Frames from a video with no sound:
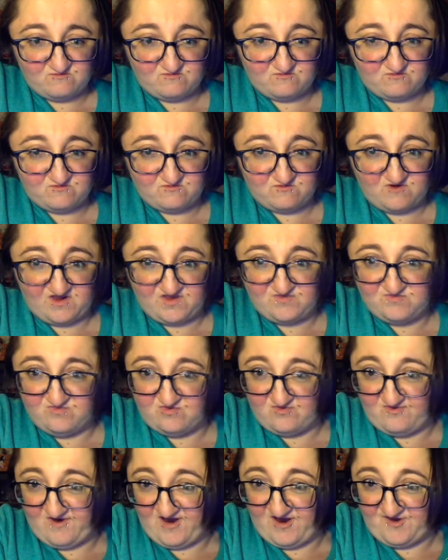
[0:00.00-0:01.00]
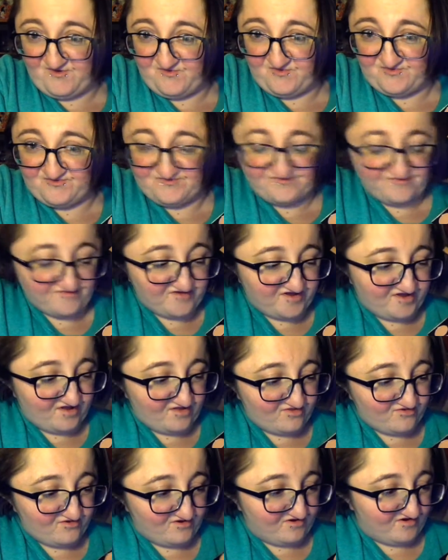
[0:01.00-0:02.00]
red-brown
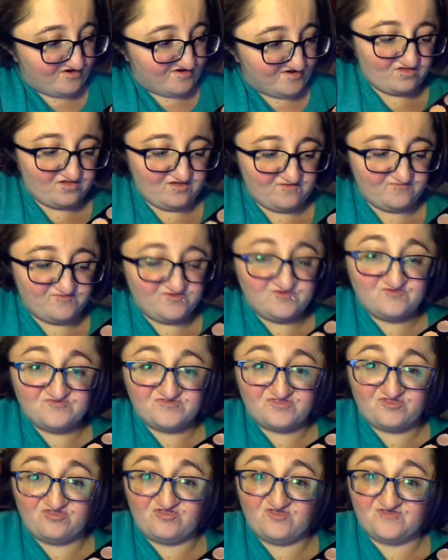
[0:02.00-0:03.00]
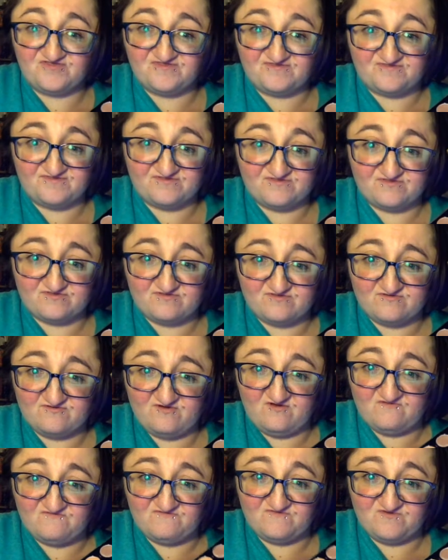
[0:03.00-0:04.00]
color. I've used this
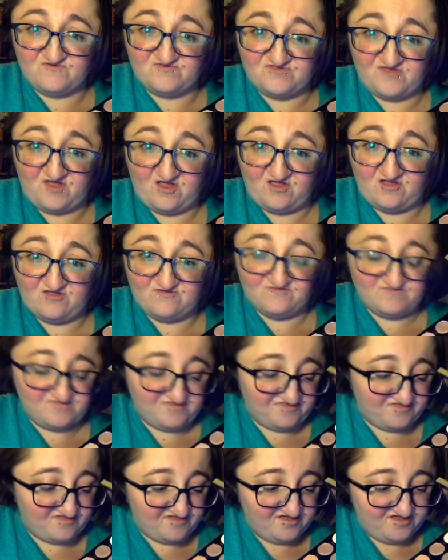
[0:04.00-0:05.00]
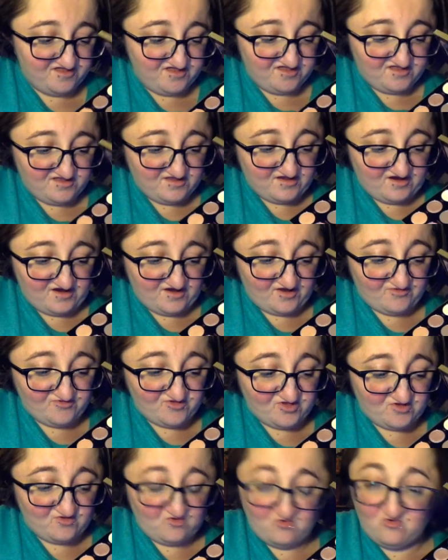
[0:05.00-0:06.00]
a few times, and I
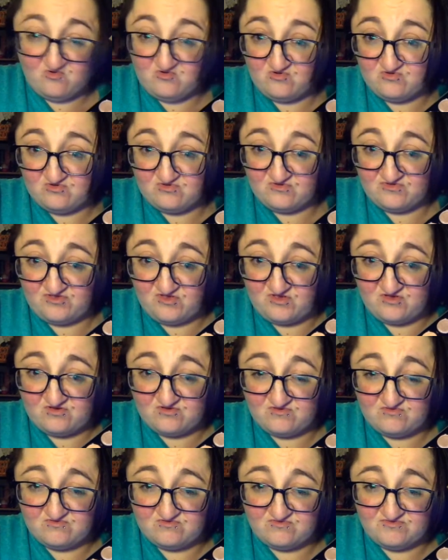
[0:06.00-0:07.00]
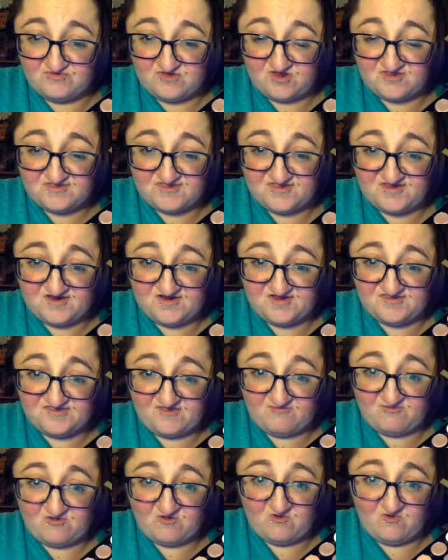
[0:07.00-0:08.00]
think gold, the
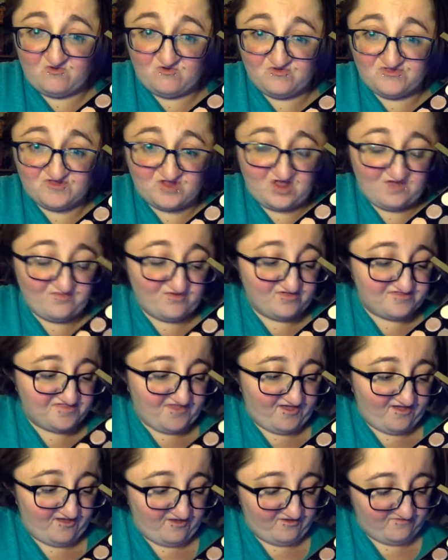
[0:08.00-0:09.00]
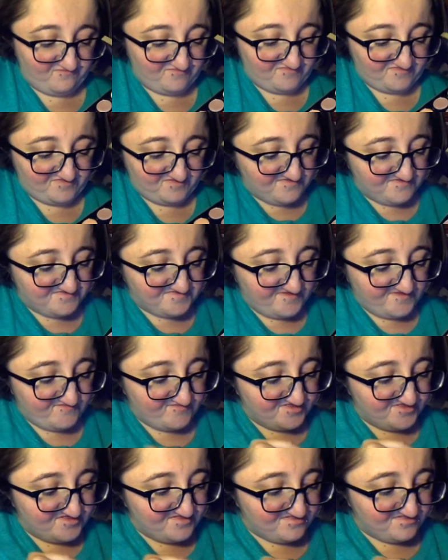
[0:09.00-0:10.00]
1987 gold, a couple of times. Some of
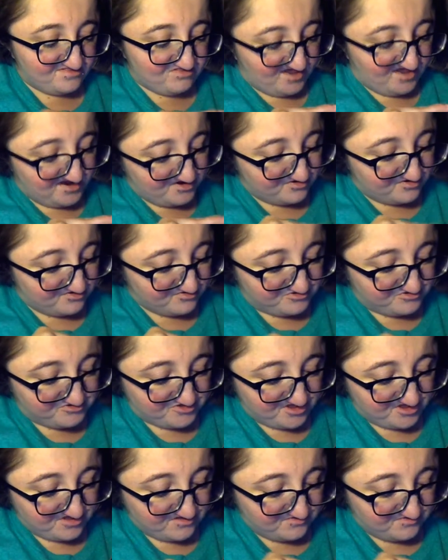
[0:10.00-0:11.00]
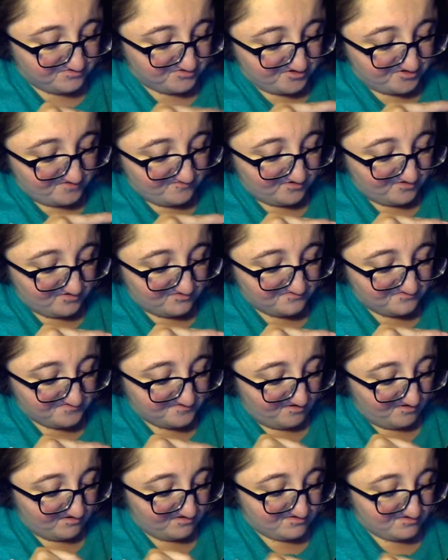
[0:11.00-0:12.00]
these lighter shimmers
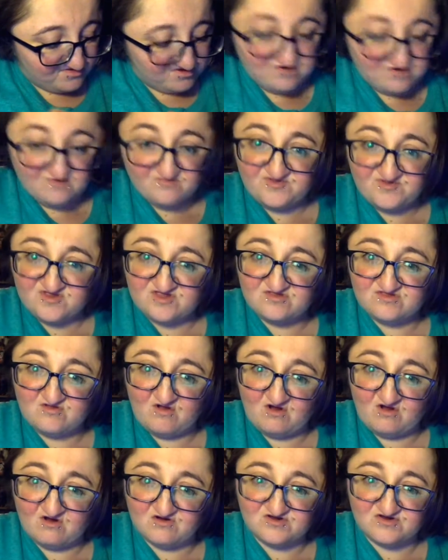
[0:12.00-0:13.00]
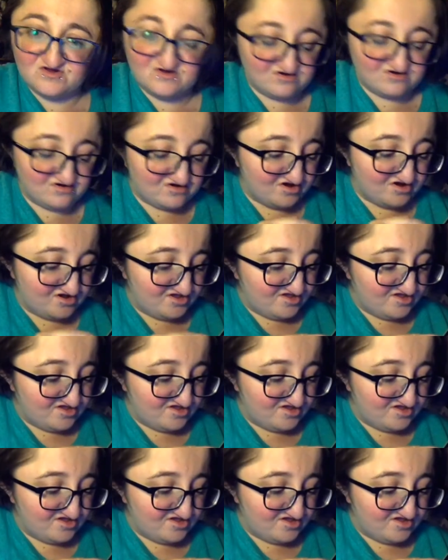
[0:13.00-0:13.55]
are a little bit harder